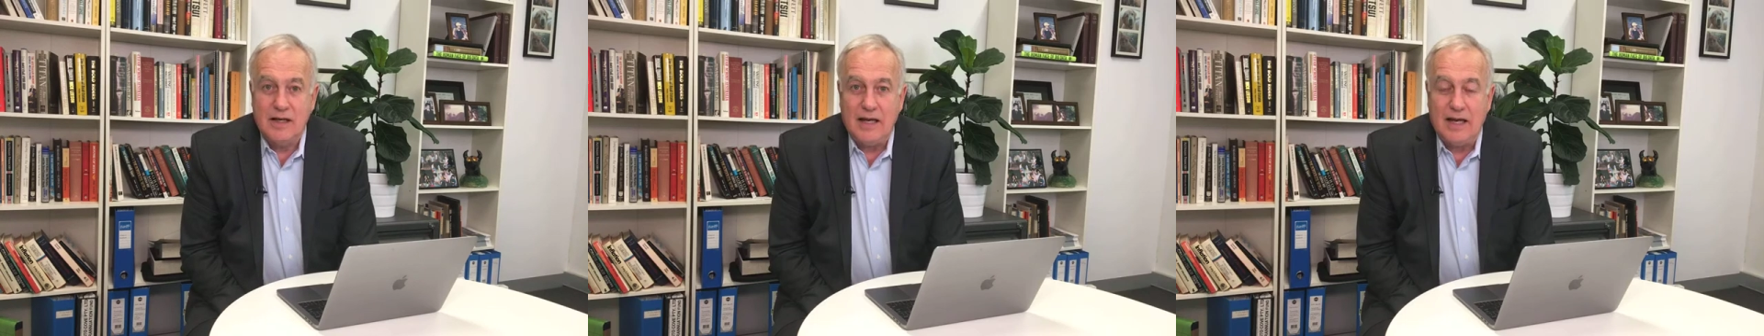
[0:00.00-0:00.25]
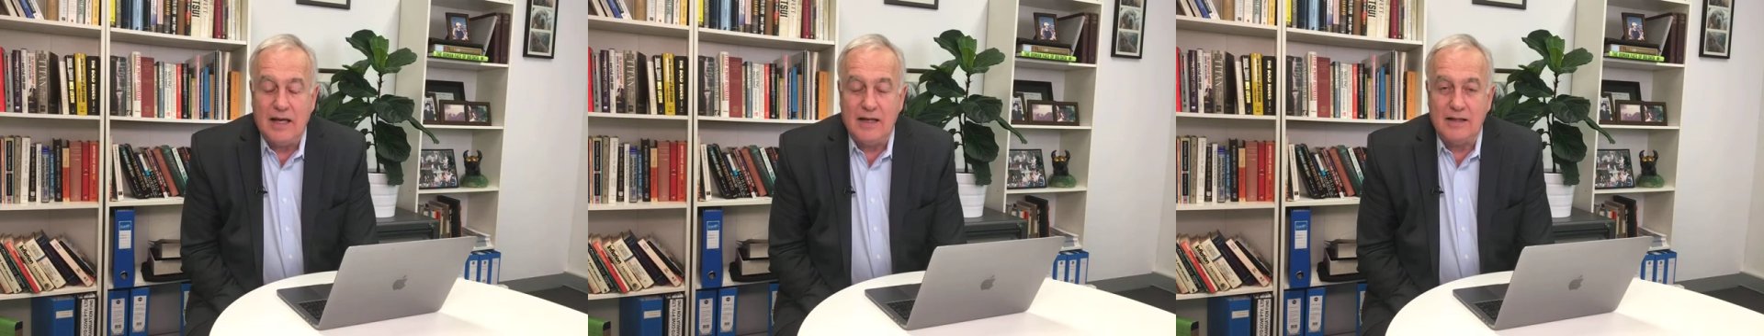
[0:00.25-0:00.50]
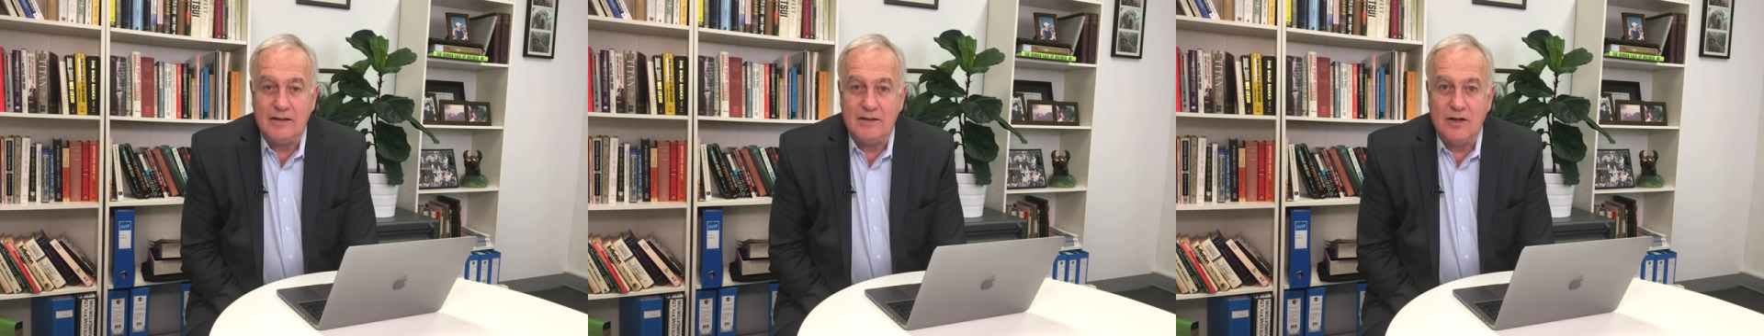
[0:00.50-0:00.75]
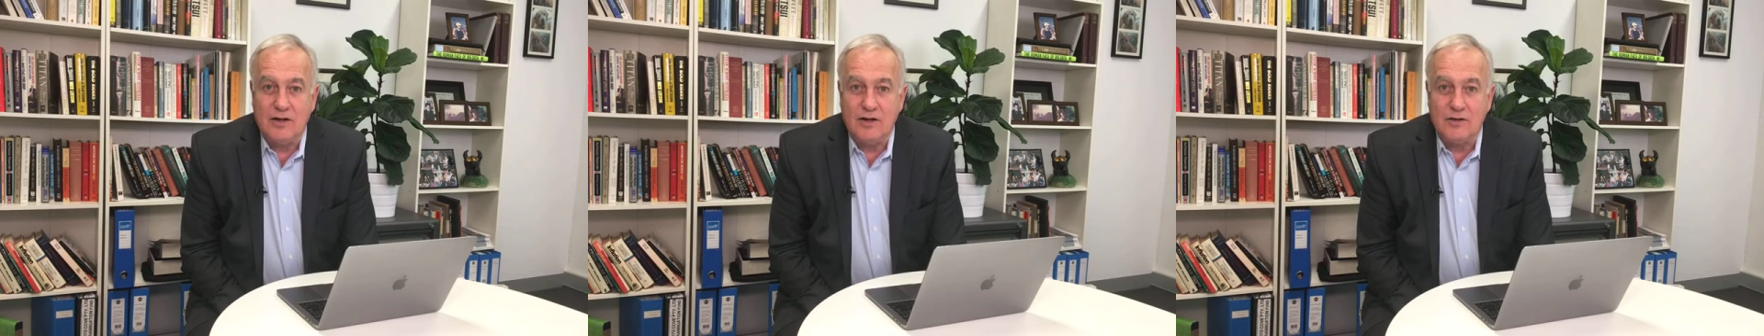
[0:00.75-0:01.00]
And
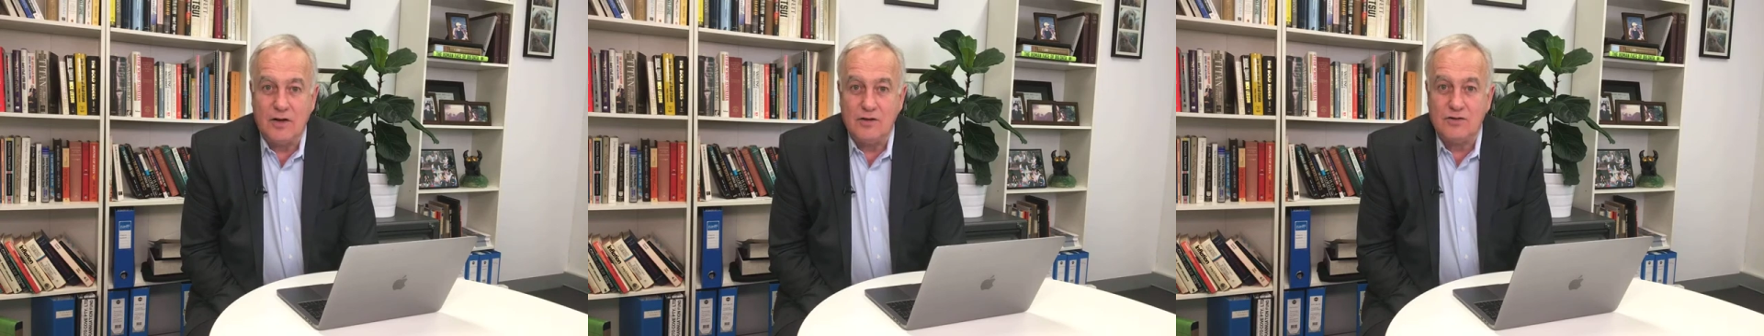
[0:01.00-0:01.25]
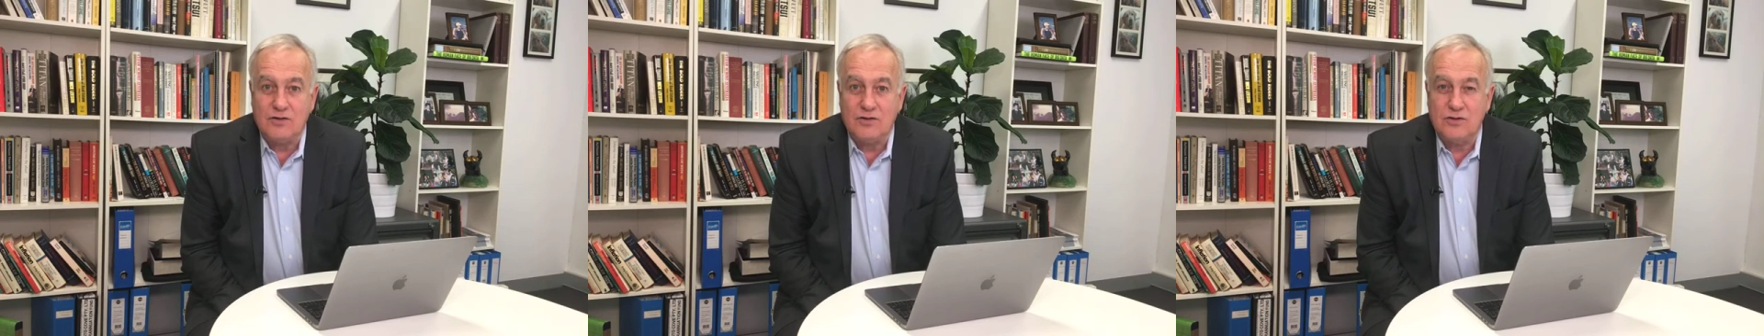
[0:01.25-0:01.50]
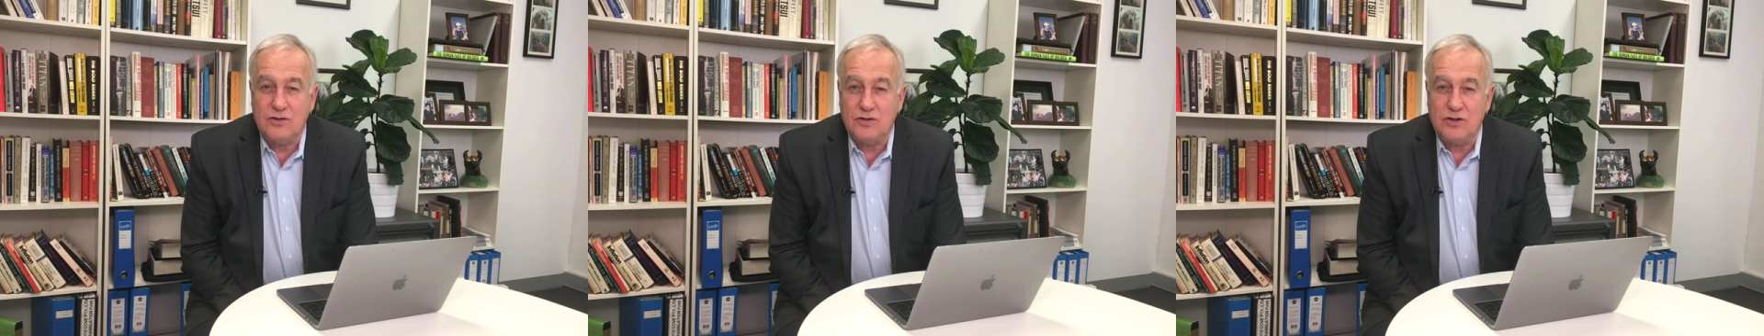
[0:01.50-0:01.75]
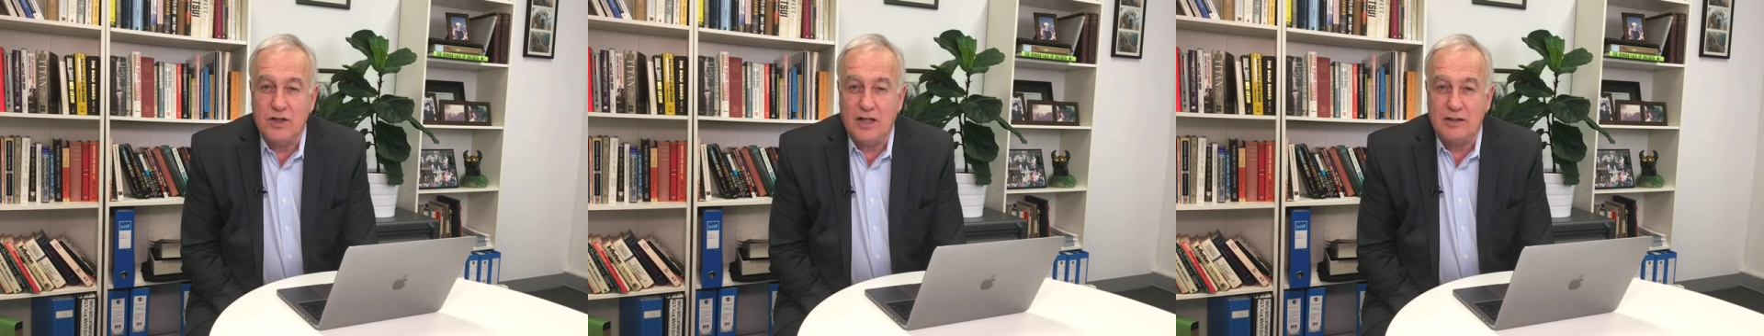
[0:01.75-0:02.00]
those
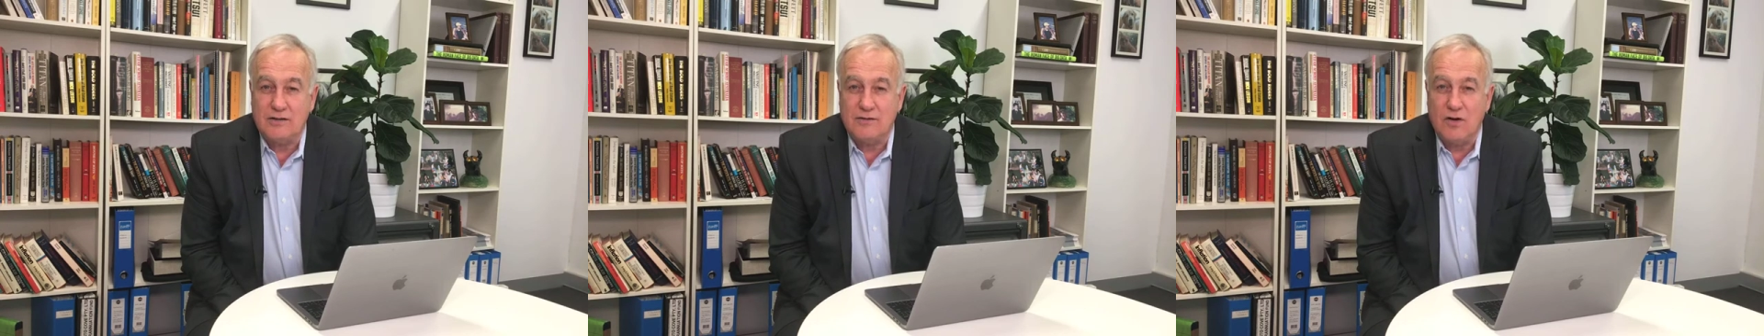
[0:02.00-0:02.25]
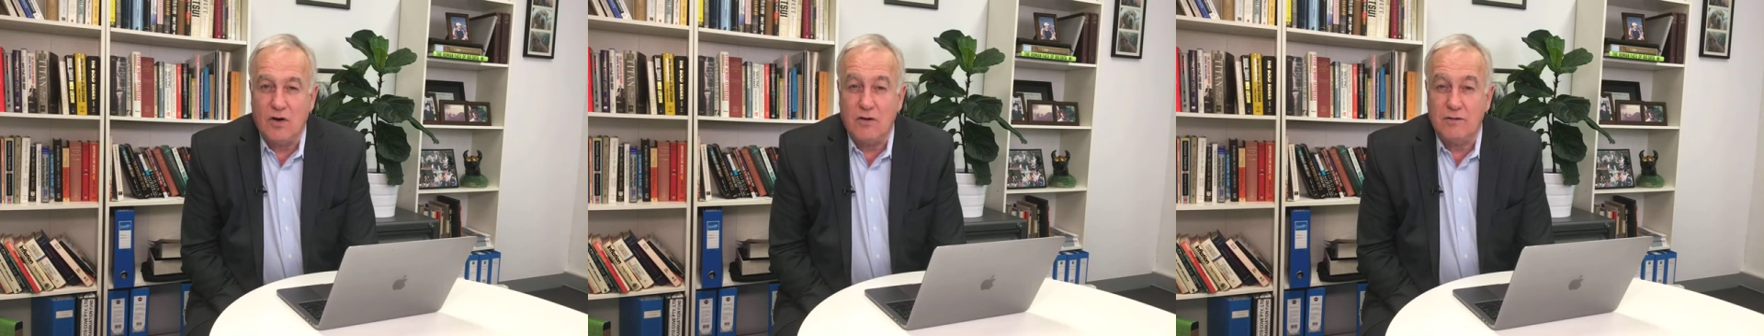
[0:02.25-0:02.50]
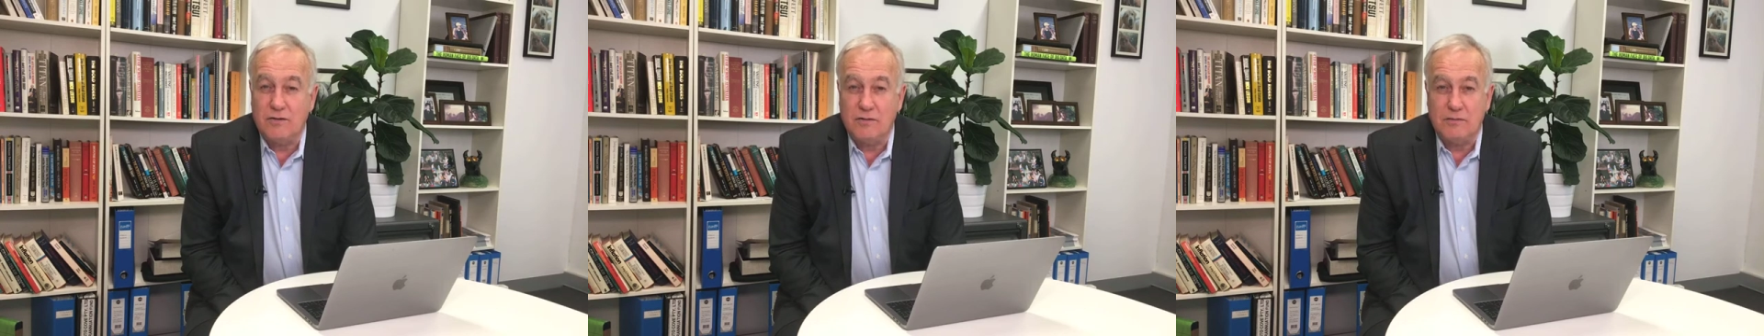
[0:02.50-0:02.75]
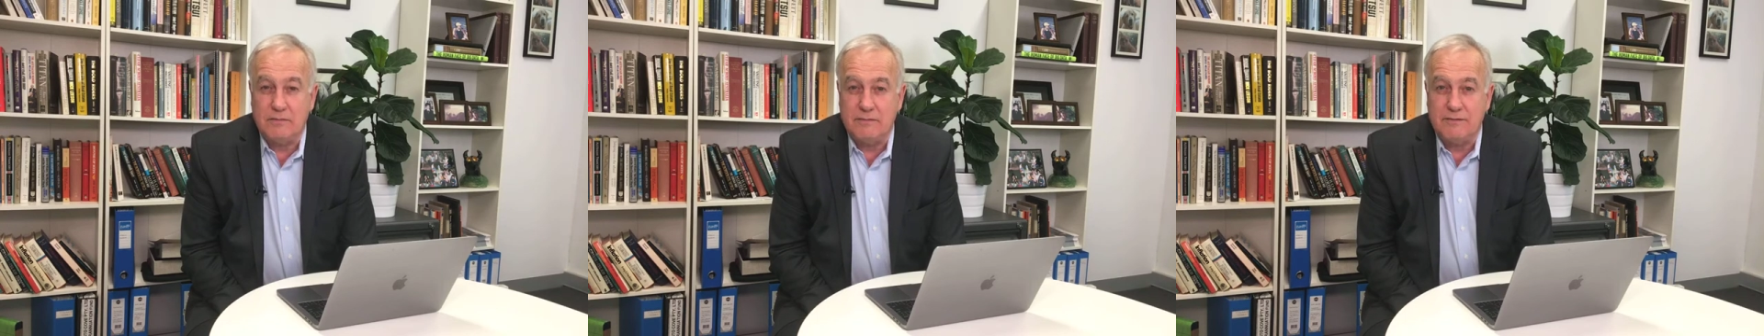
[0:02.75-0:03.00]
shares have gone
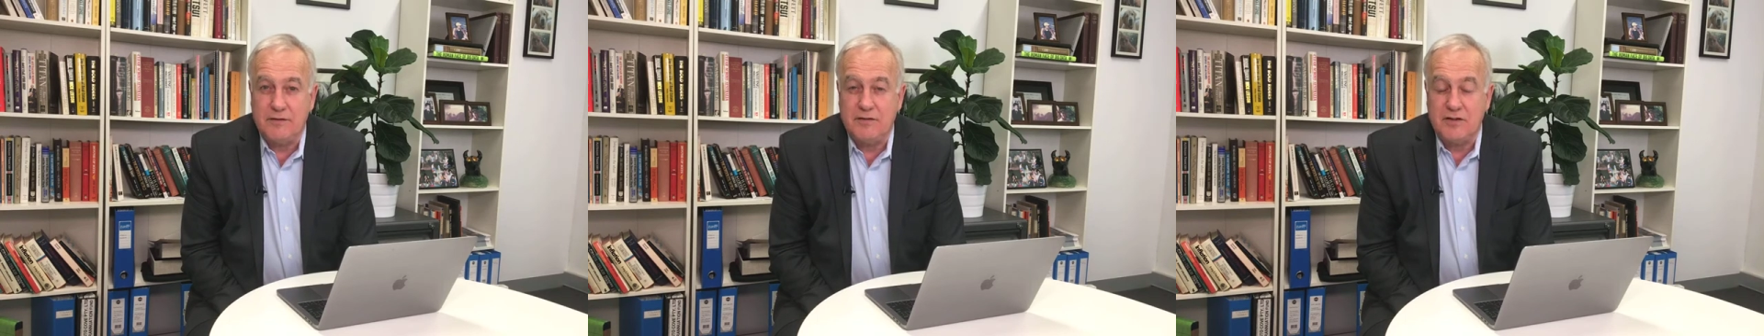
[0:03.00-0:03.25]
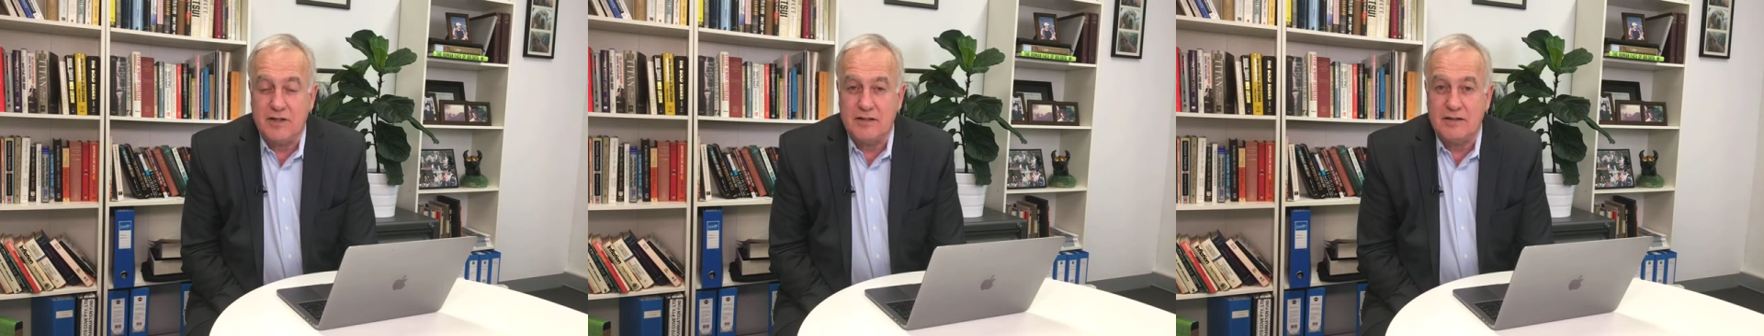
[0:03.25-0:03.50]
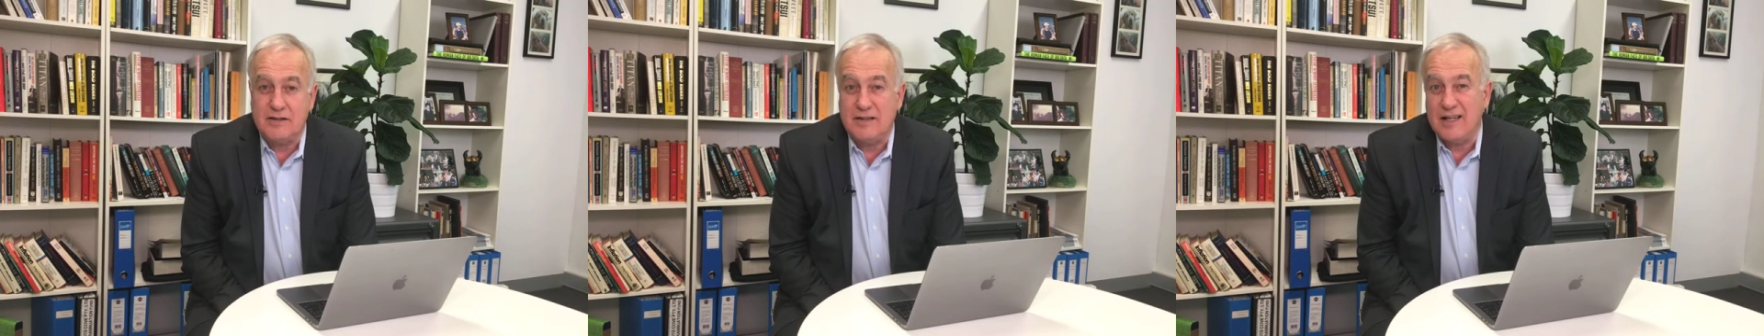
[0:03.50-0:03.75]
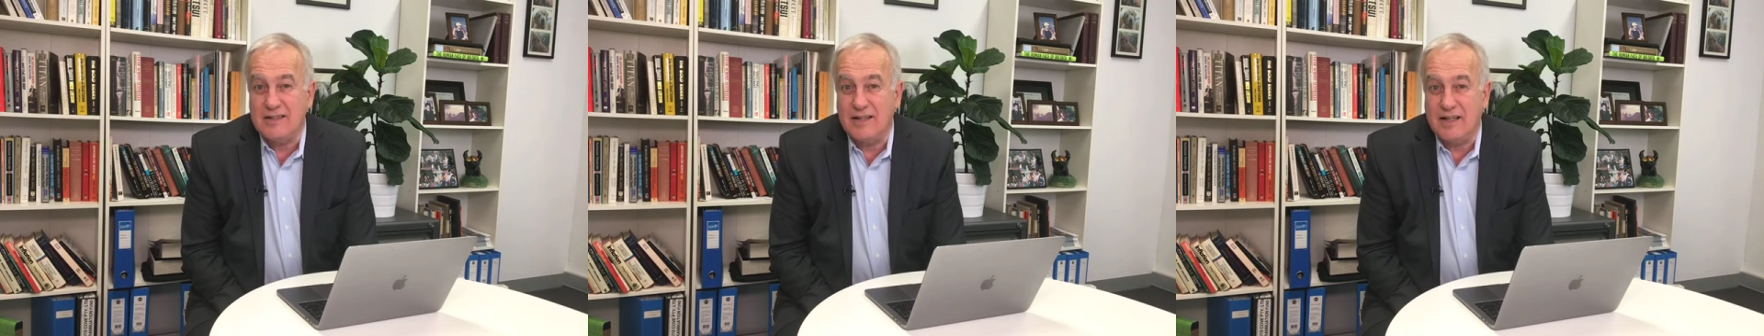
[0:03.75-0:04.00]
from 50 cents to
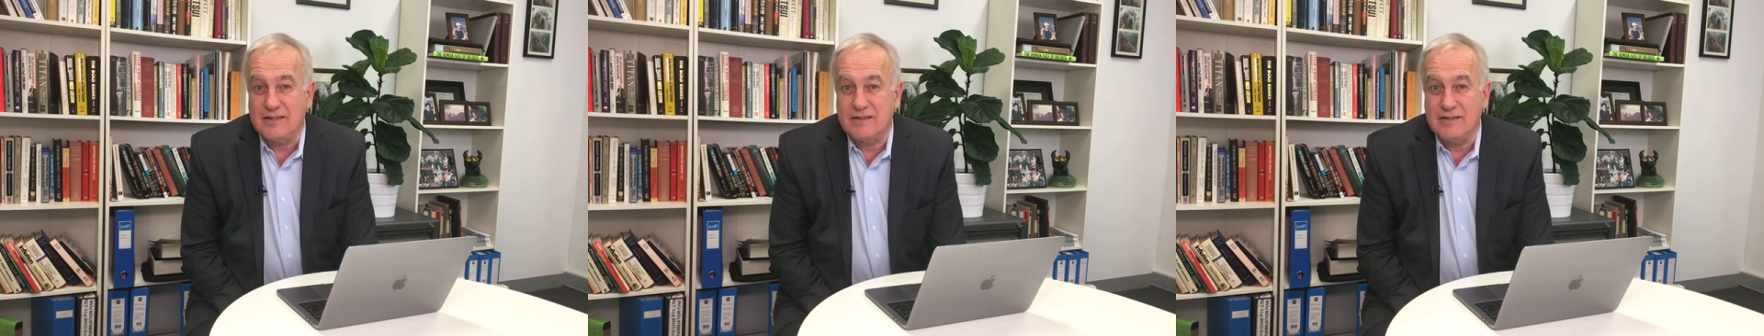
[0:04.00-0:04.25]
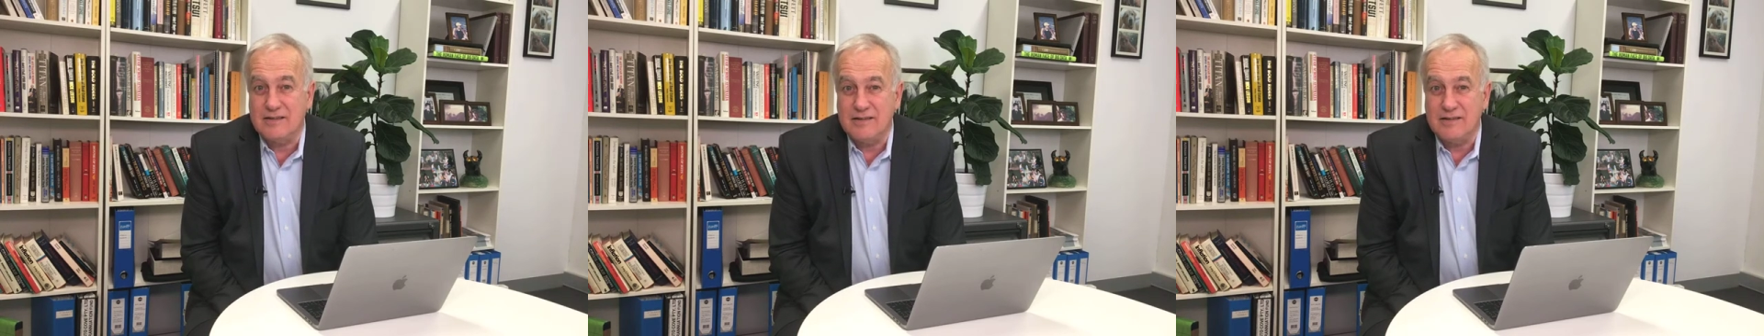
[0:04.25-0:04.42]
10 cents,